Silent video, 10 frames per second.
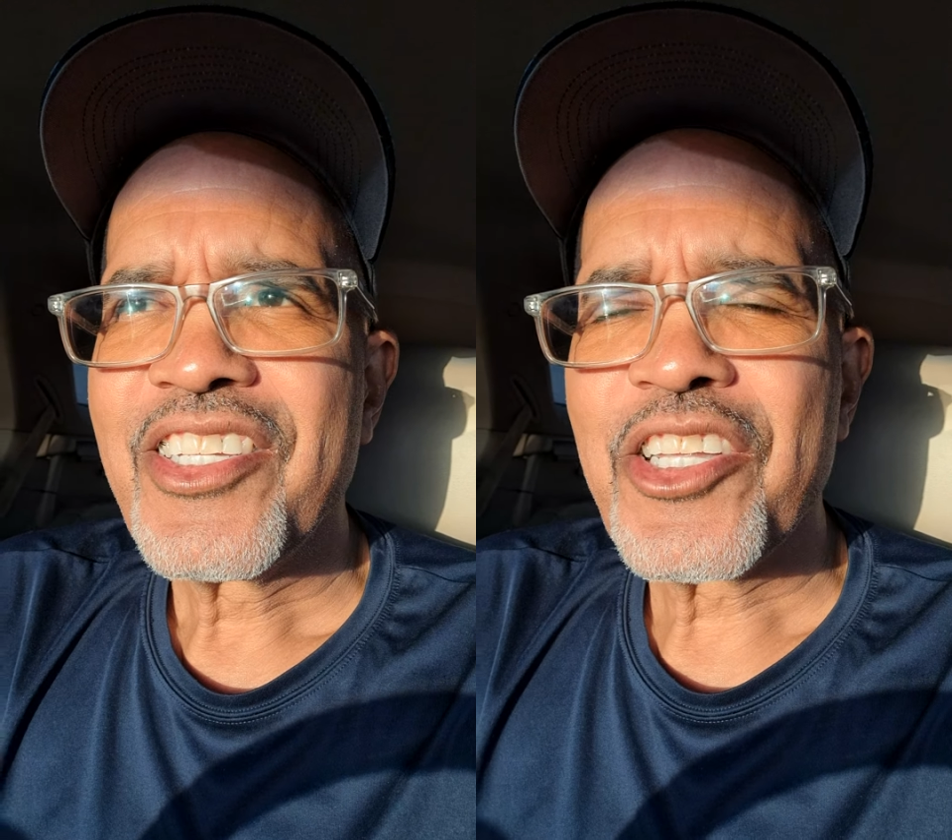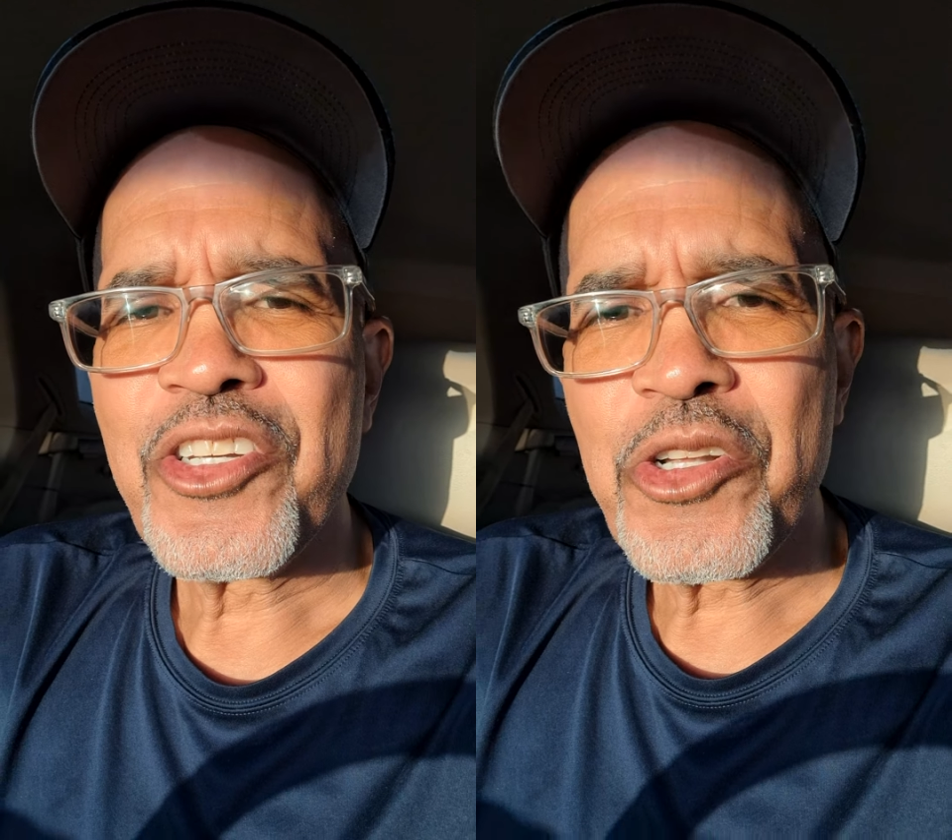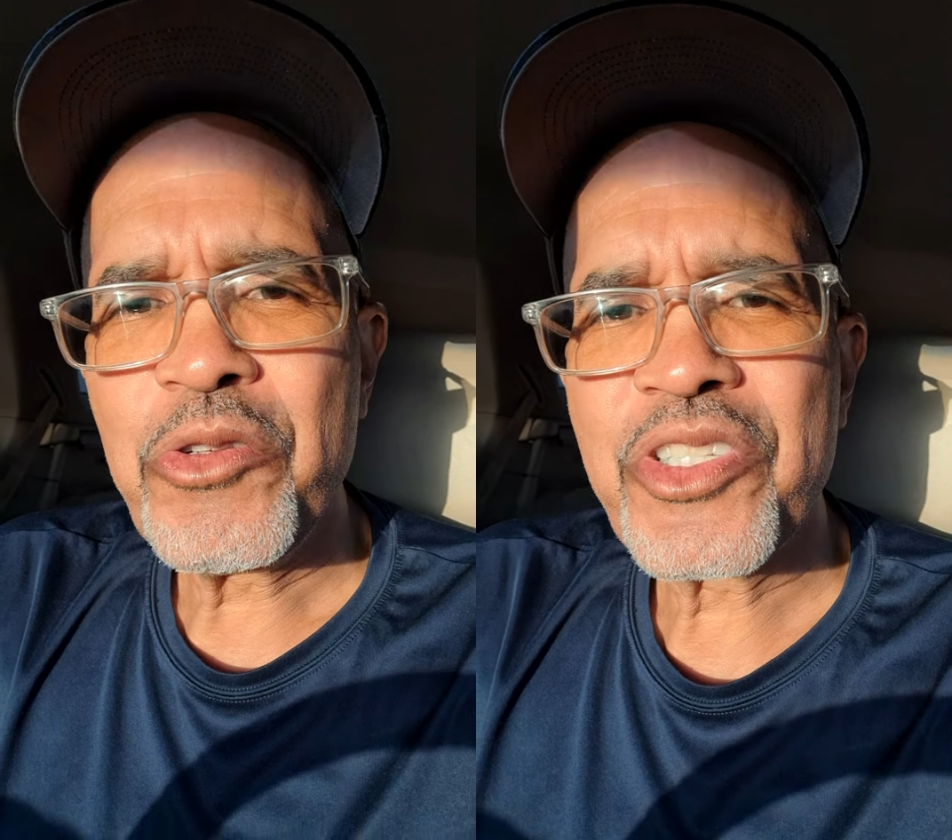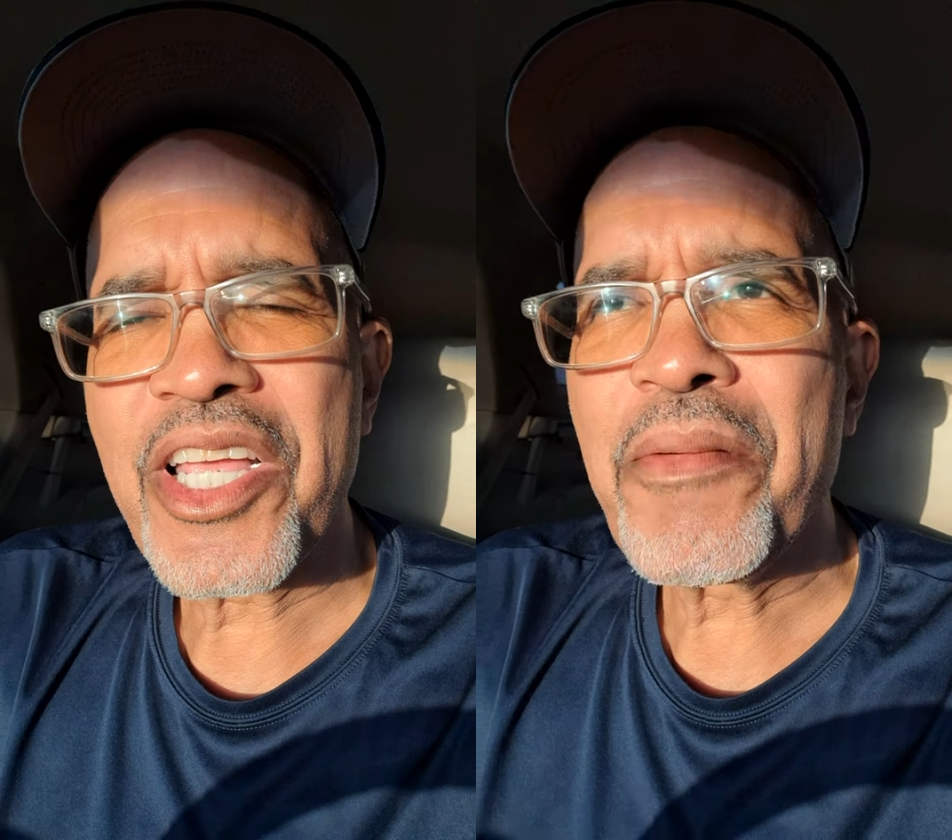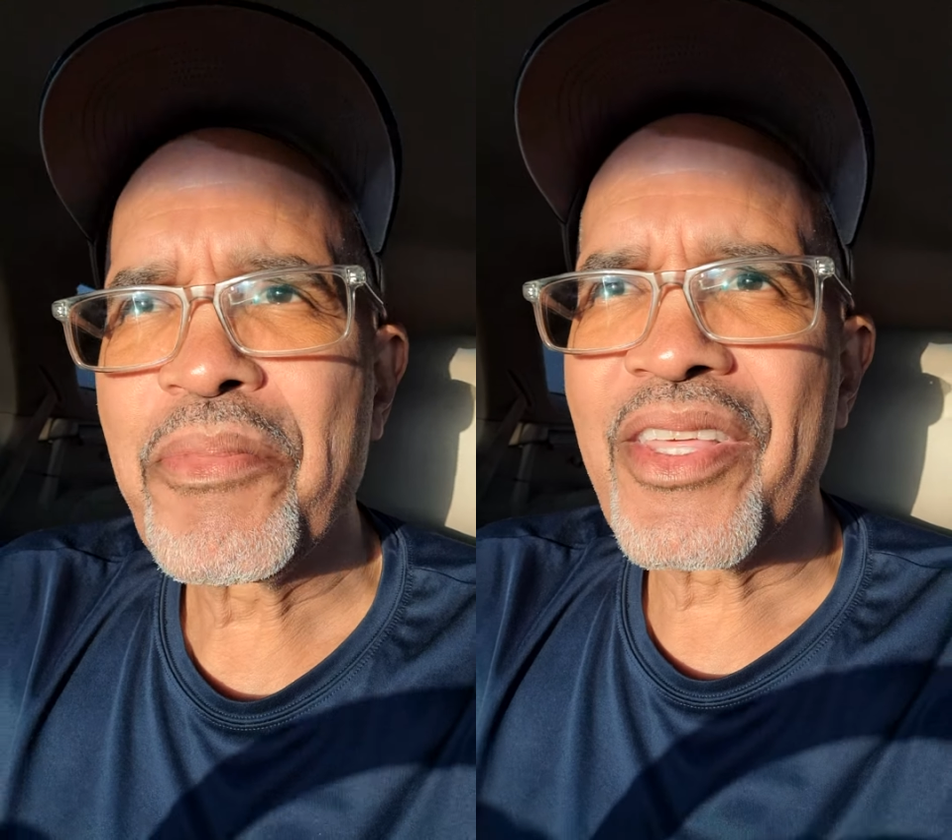to do
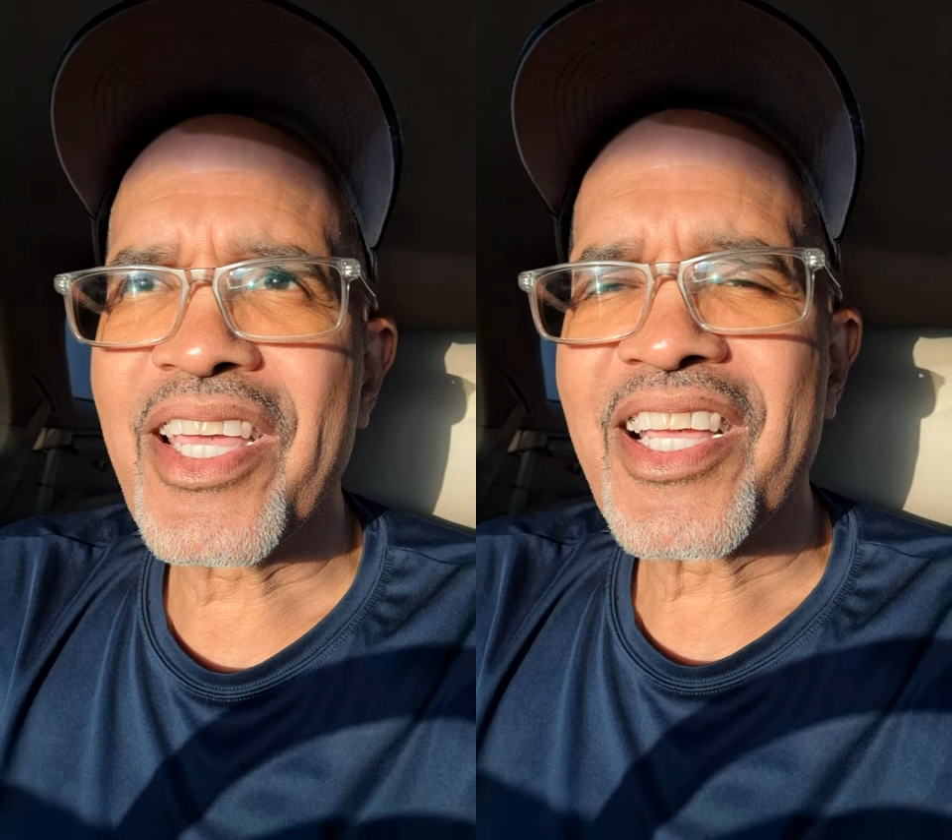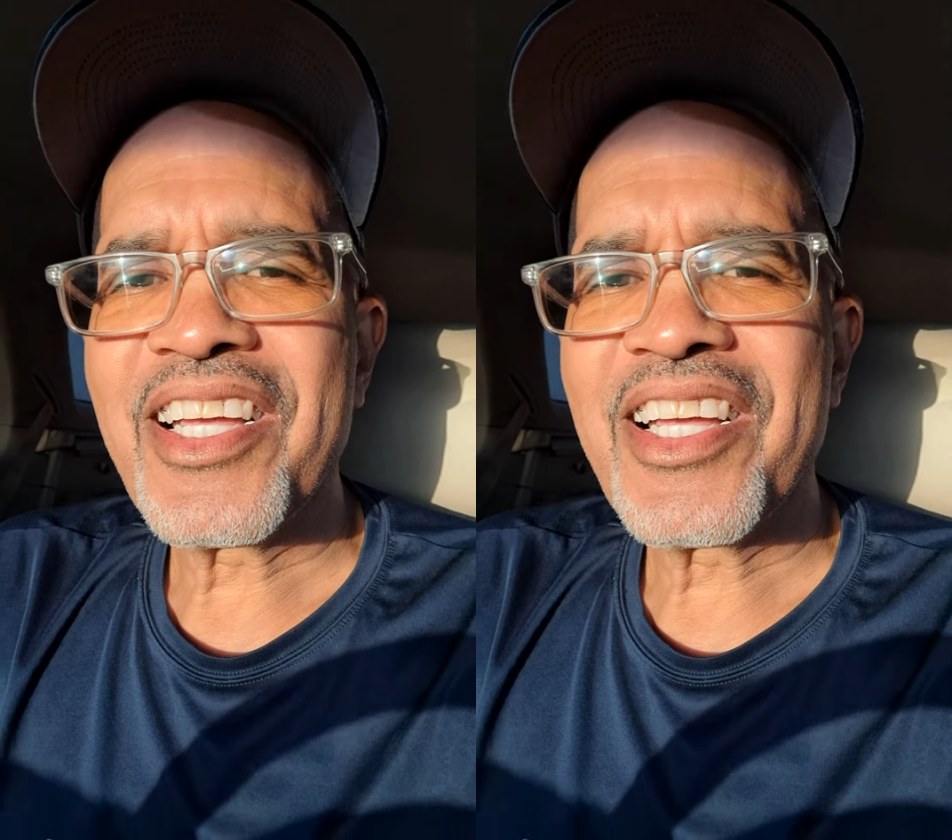something